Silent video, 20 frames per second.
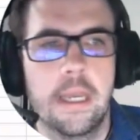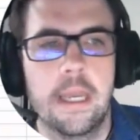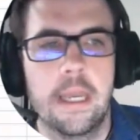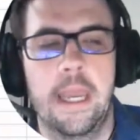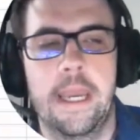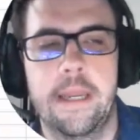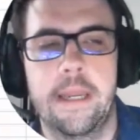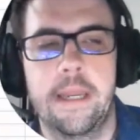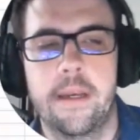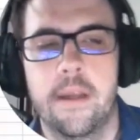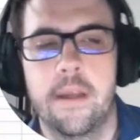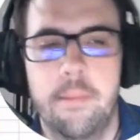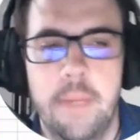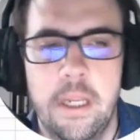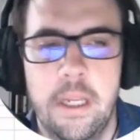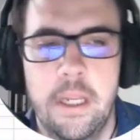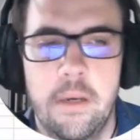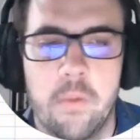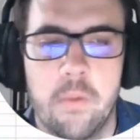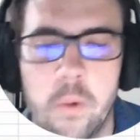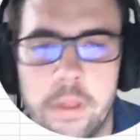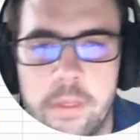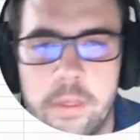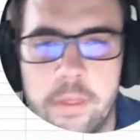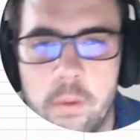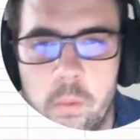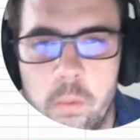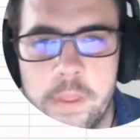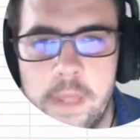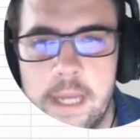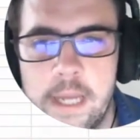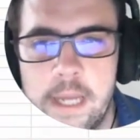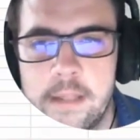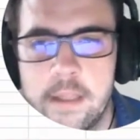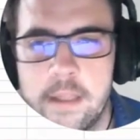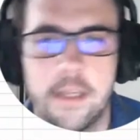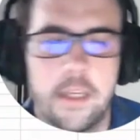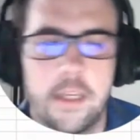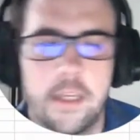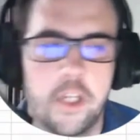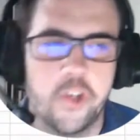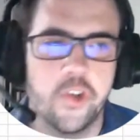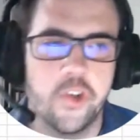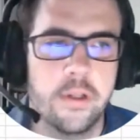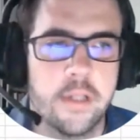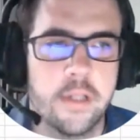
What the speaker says: And I mean, without the additional